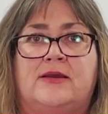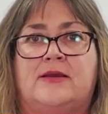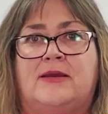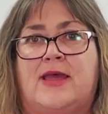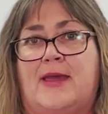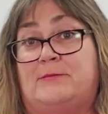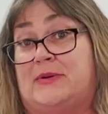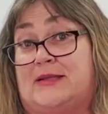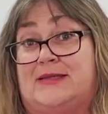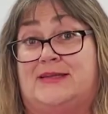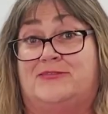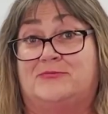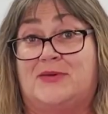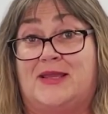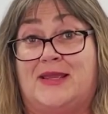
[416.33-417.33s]
And
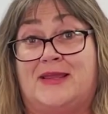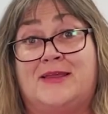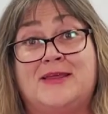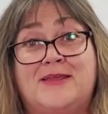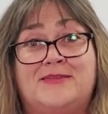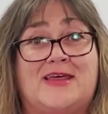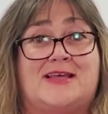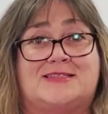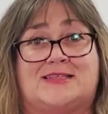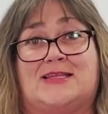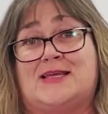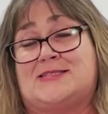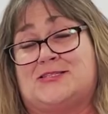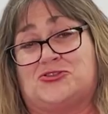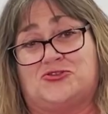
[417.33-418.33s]
believe me, that's
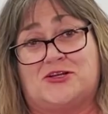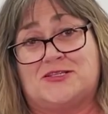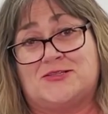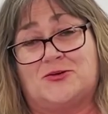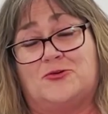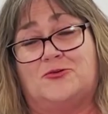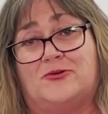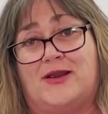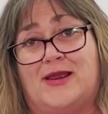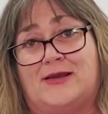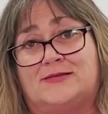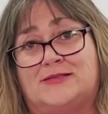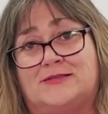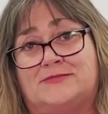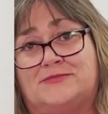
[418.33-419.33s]
less stress all
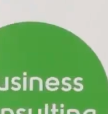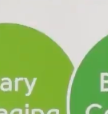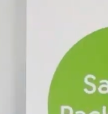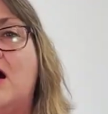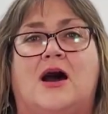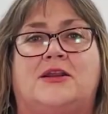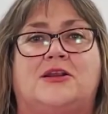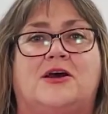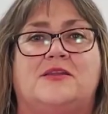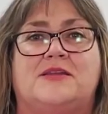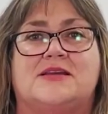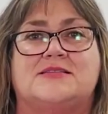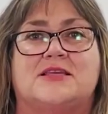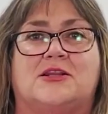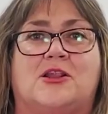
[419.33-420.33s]
round. I know
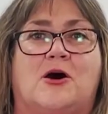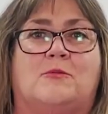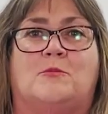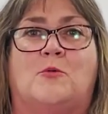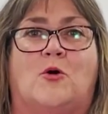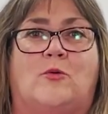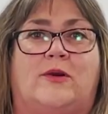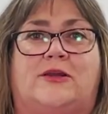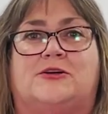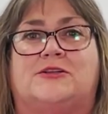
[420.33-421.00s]
there's a lot more we could